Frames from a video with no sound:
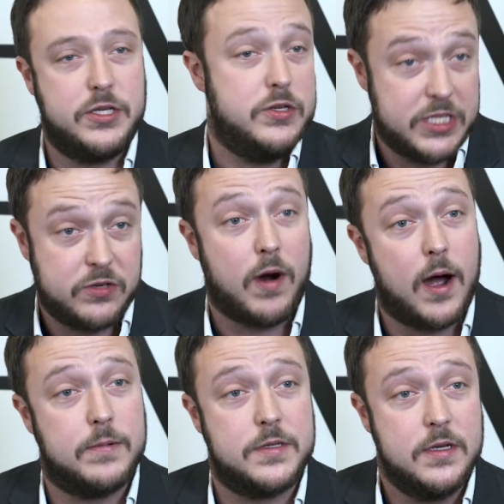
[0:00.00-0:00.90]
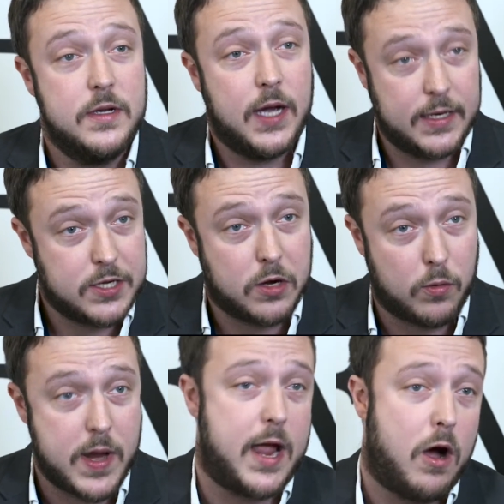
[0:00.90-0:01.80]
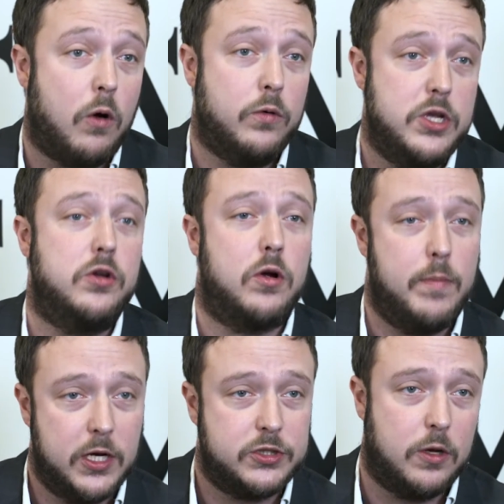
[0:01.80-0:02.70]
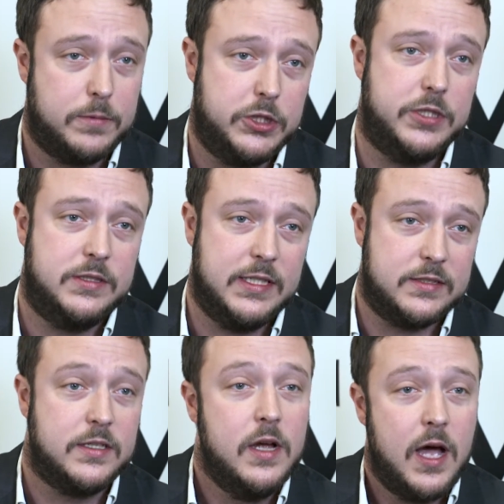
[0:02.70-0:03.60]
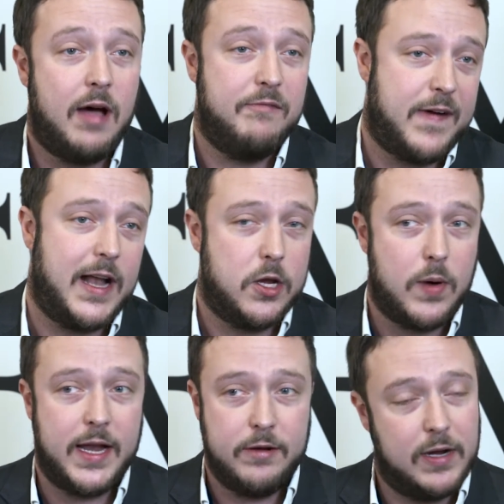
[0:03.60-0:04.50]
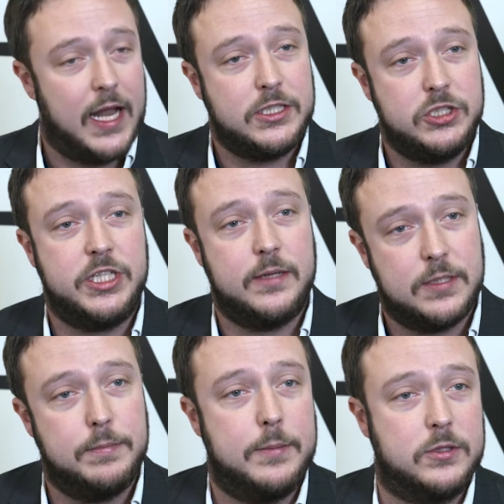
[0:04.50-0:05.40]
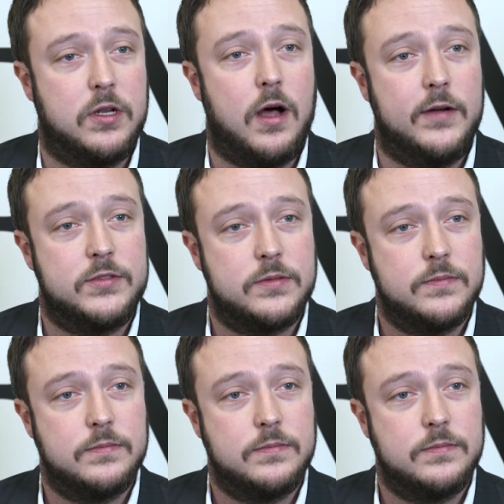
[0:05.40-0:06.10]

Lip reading: to disrupt and to create whole new commercial opportunities and value-added relationships in people's lives.